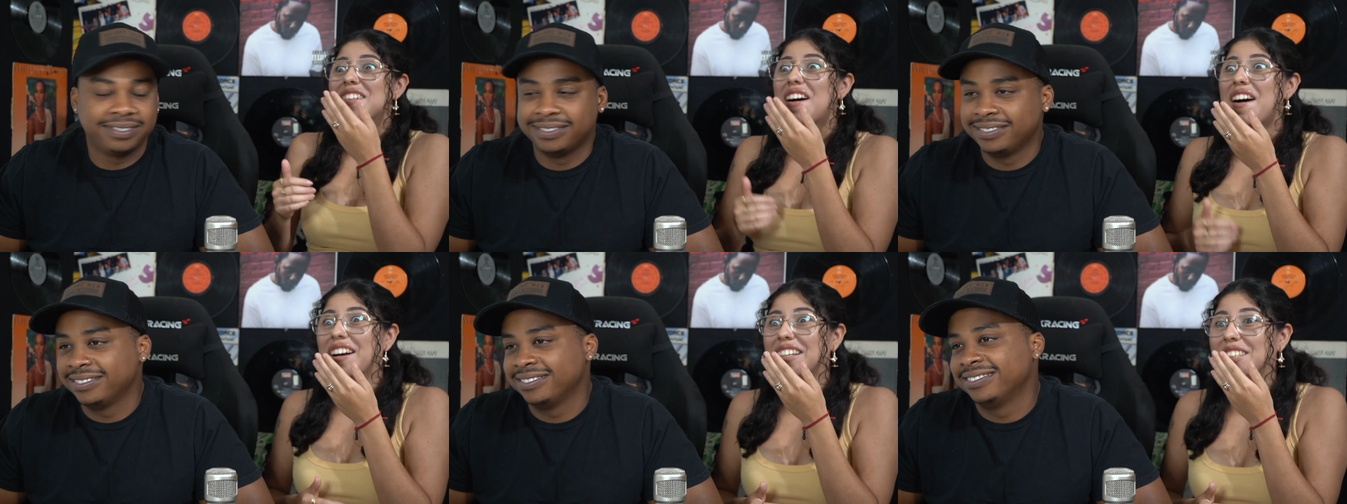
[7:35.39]

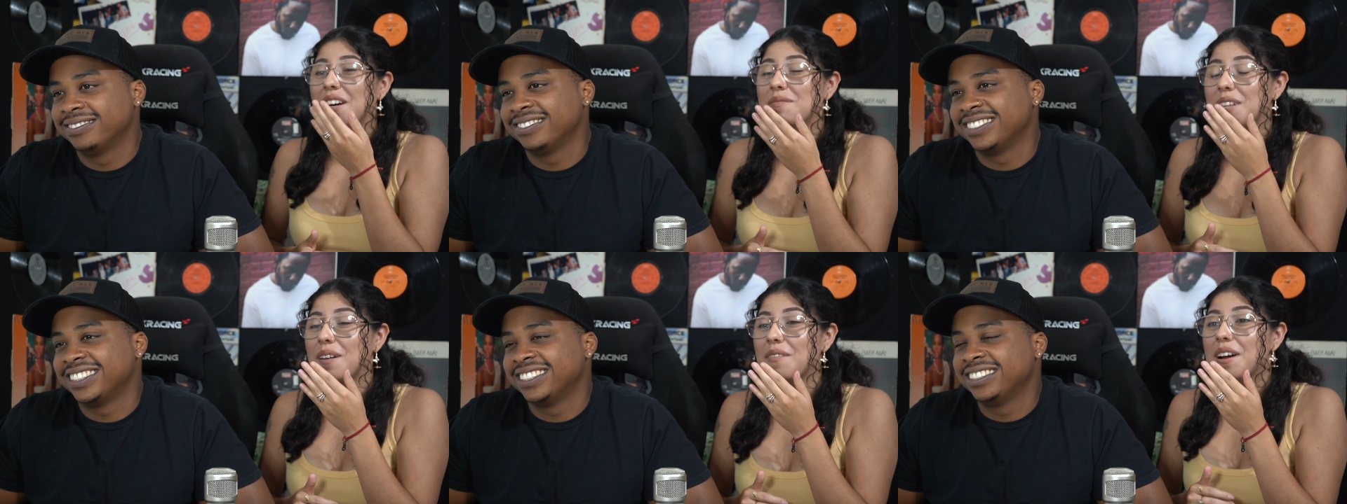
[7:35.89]
Speaker 1: dog
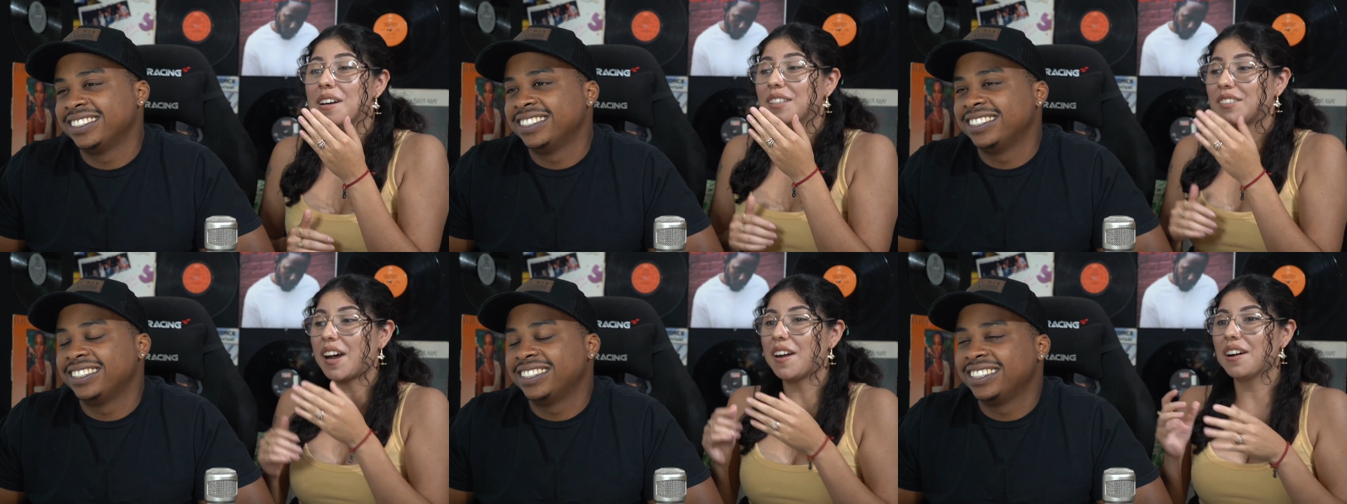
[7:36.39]
jumped up.
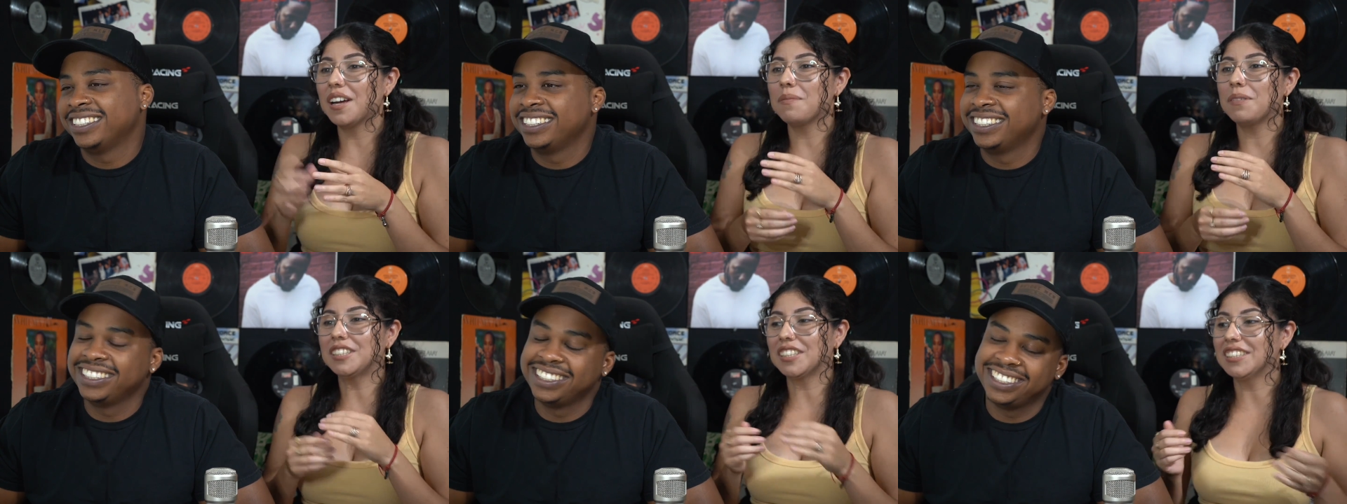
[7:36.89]
So I hurry up
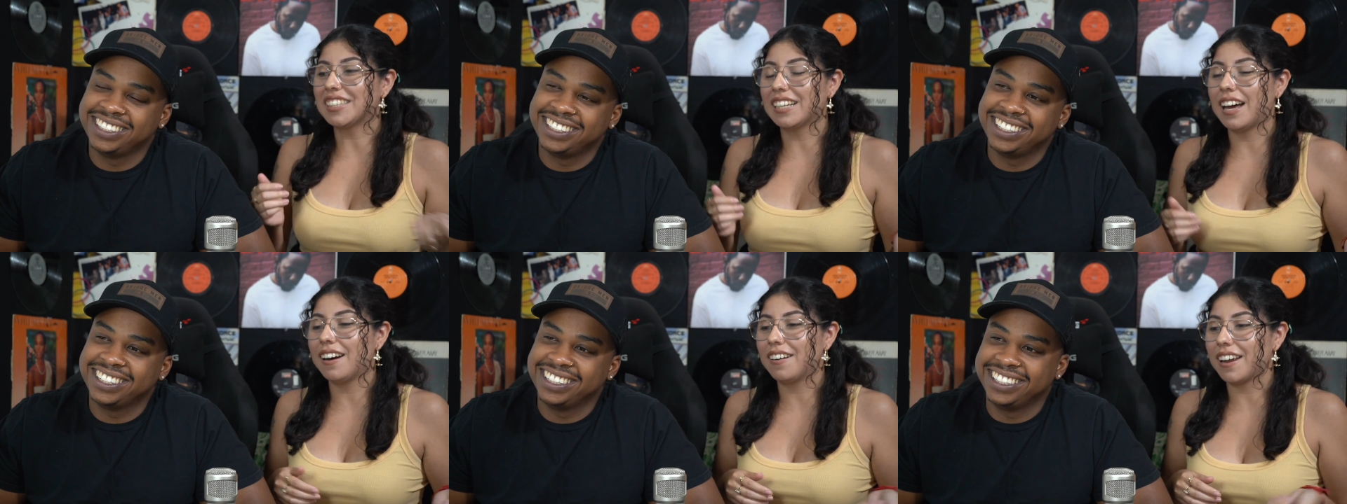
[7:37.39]
and turned the
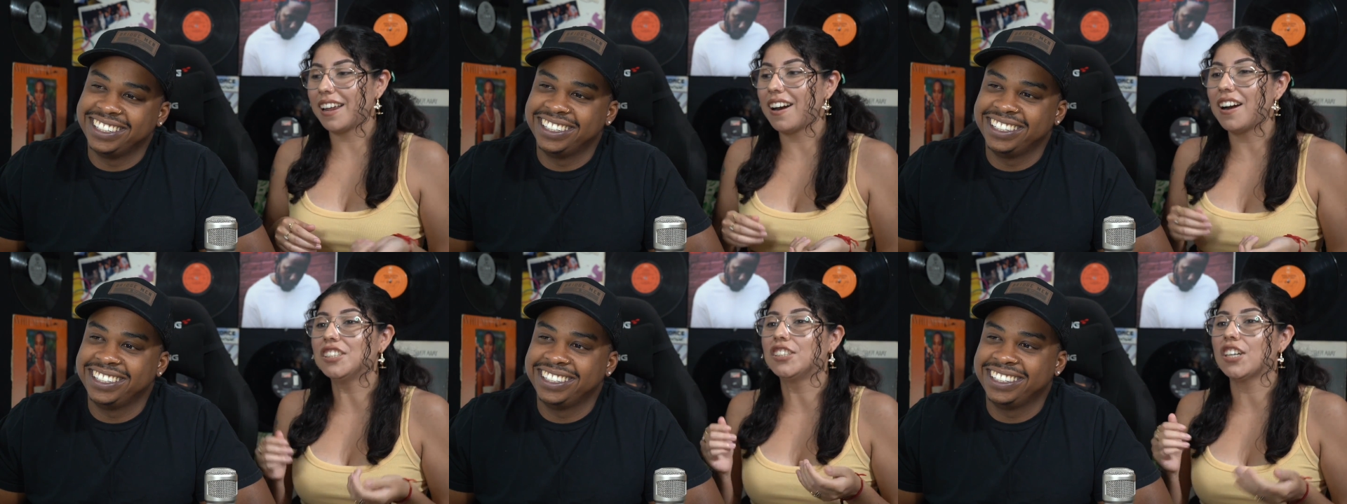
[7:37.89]
light on, and
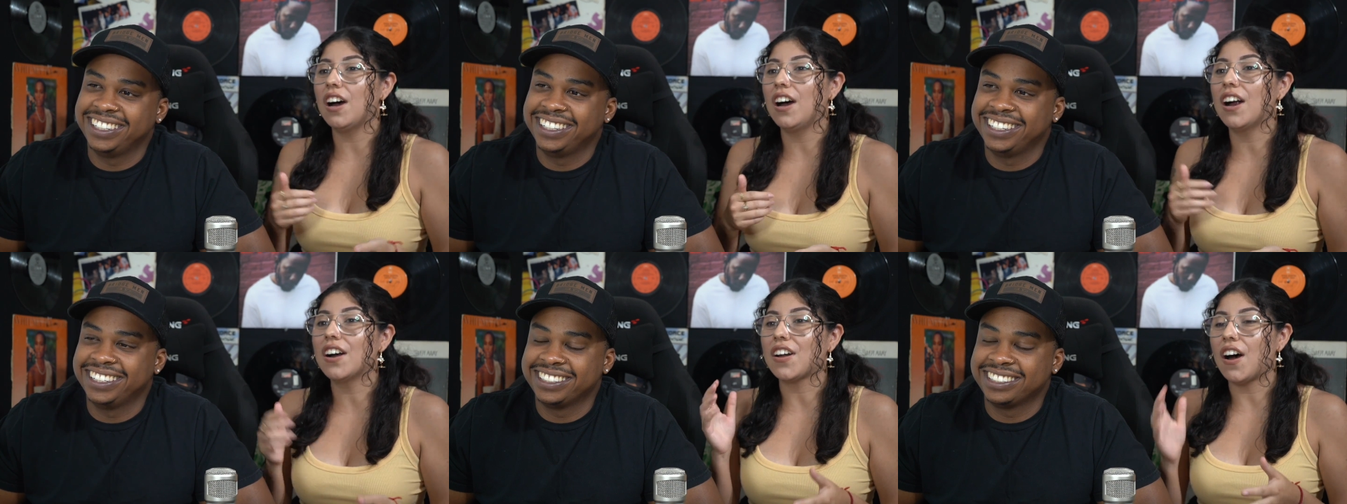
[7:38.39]
our jo-
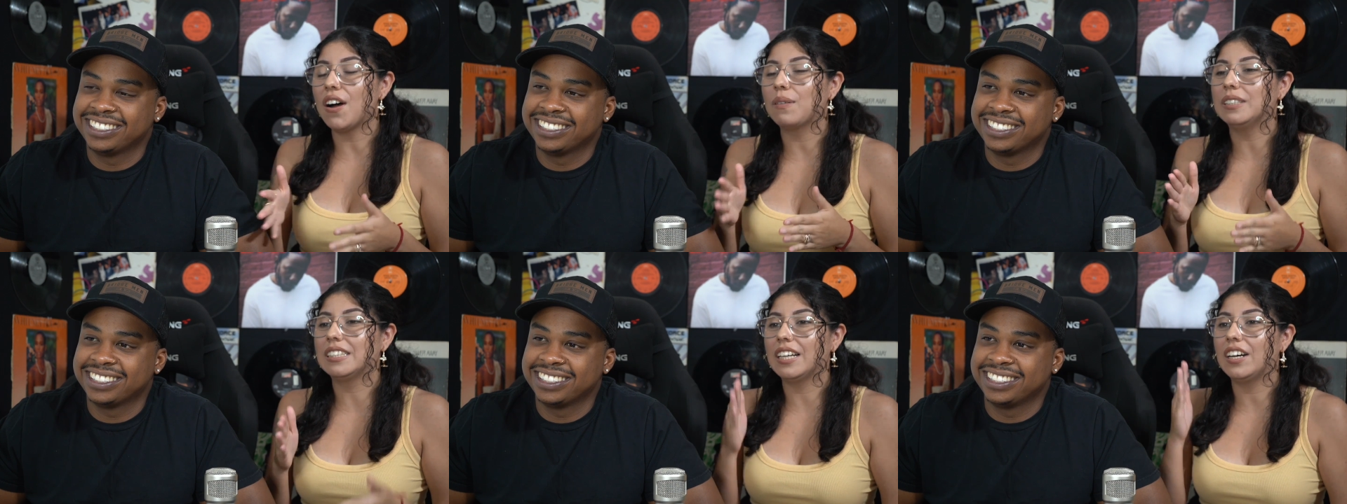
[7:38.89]
our dog
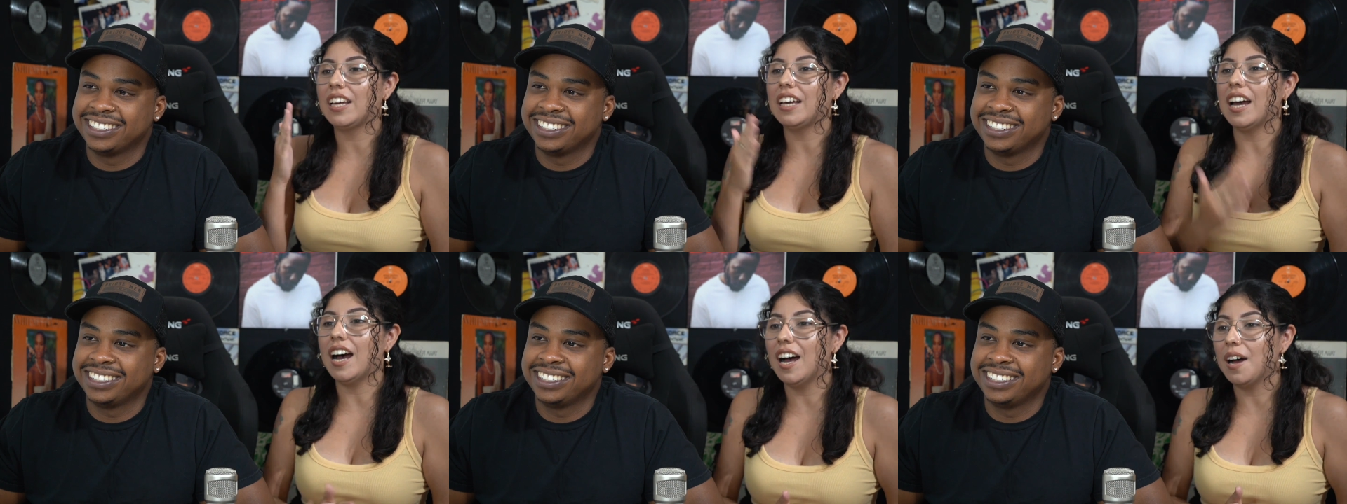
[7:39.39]
was literally
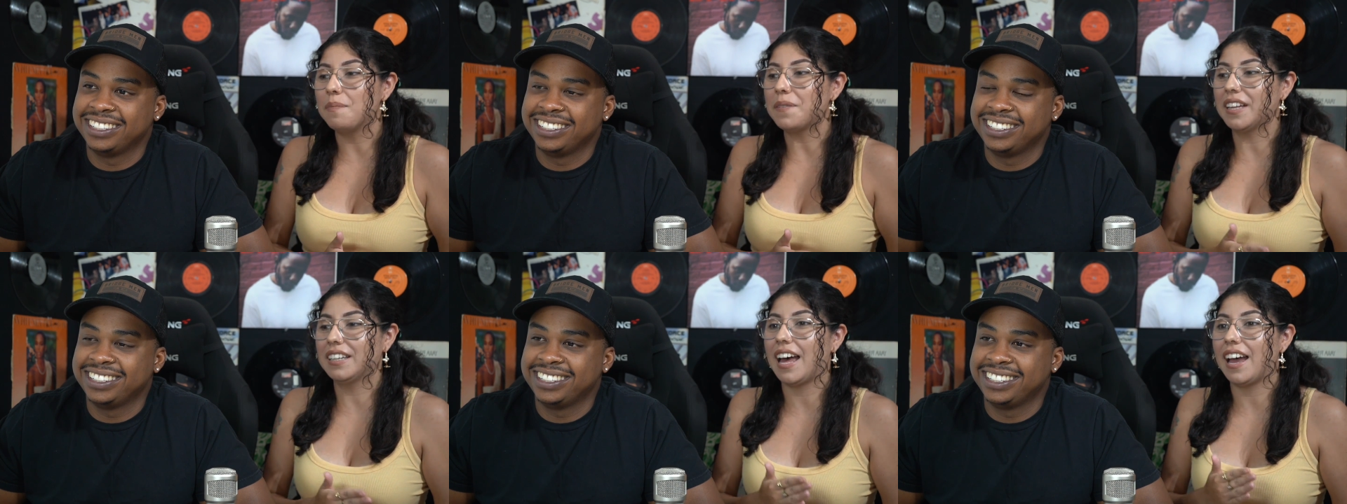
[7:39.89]
up
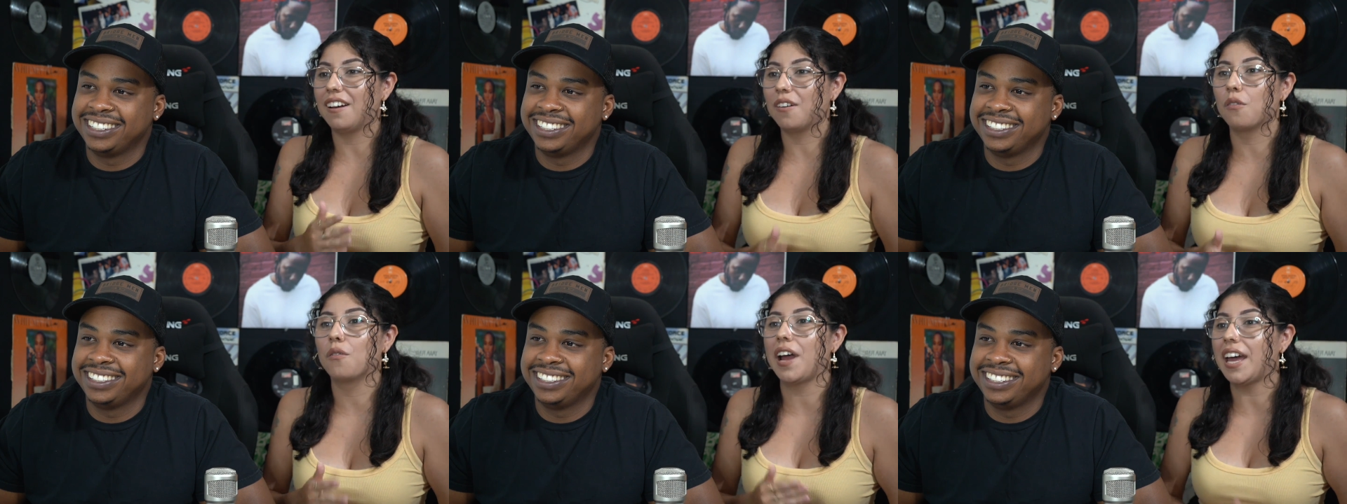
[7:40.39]
and like
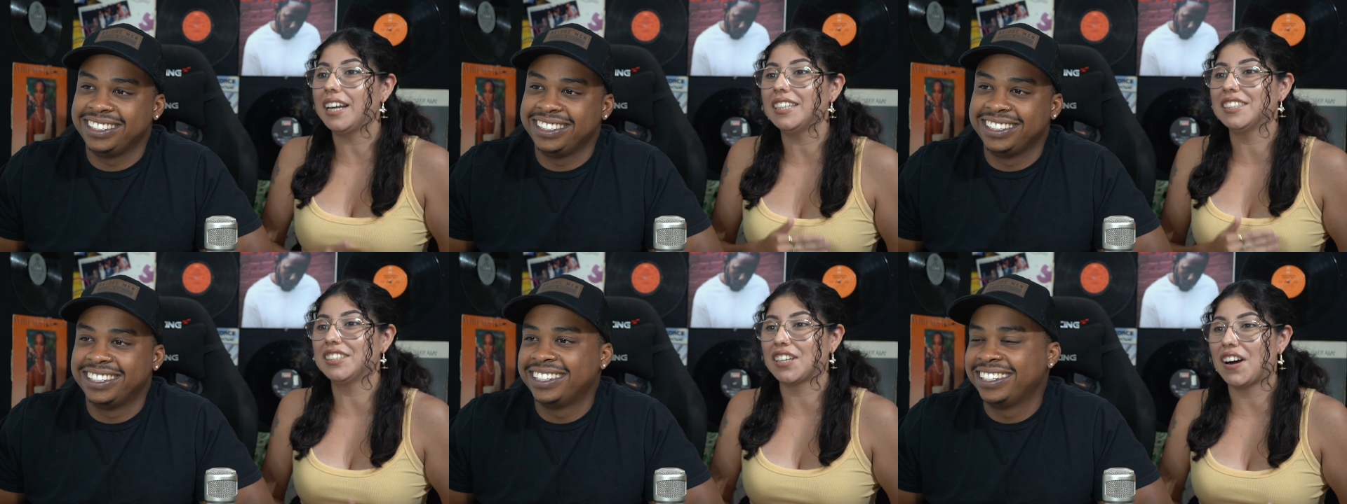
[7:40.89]
ready
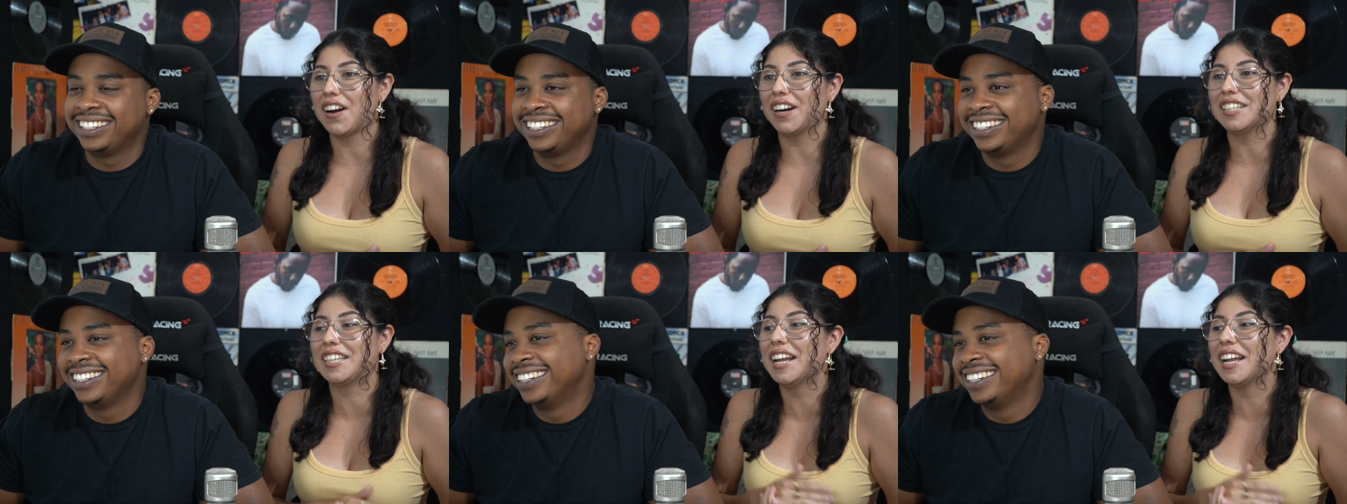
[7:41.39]
to charge.